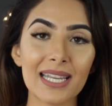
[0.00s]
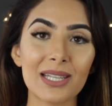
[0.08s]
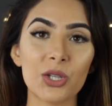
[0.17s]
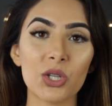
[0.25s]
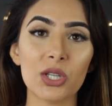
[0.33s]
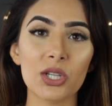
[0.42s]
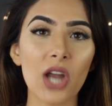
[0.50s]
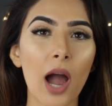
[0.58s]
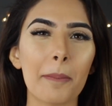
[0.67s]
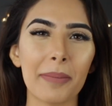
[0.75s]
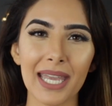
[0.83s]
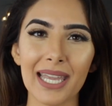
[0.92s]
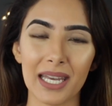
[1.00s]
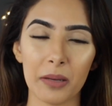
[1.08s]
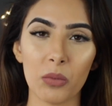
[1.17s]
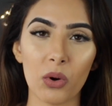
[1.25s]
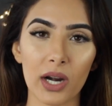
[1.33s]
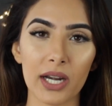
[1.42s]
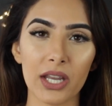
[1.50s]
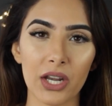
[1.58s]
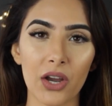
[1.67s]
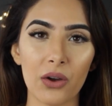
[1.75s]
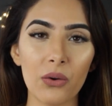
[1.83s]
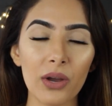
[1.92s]
It's just not me anymore, you
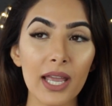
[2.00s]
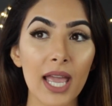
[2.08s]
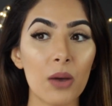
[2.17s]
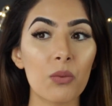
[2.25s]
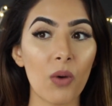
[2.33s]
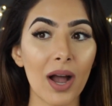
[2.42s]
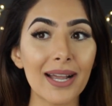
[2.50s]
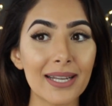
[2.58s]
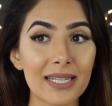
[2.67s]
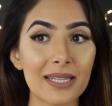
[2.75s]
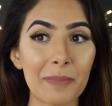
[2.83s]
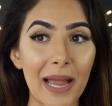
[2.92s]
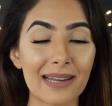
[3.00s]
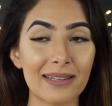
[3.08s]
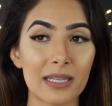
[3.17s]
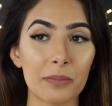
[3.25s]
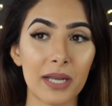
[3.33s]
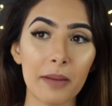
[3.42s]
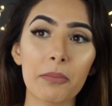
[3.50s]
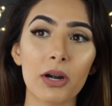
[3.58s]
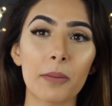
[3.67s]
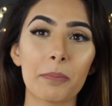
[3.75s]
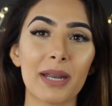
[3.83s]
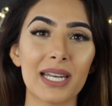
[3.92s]
know? It was back in
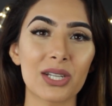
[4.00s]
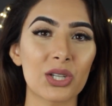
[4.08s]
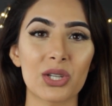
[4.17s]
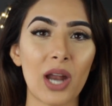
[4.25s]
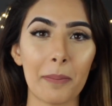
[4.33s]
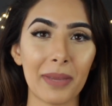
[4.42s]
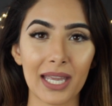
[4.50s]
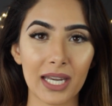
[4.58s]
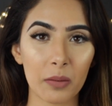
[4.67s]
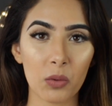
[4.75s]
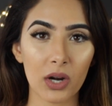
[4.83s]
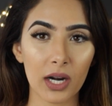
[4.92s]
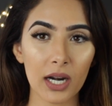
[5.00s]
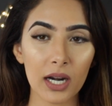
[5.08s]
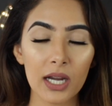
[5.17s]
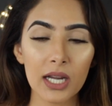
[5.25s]
September, but it's just not me anymore.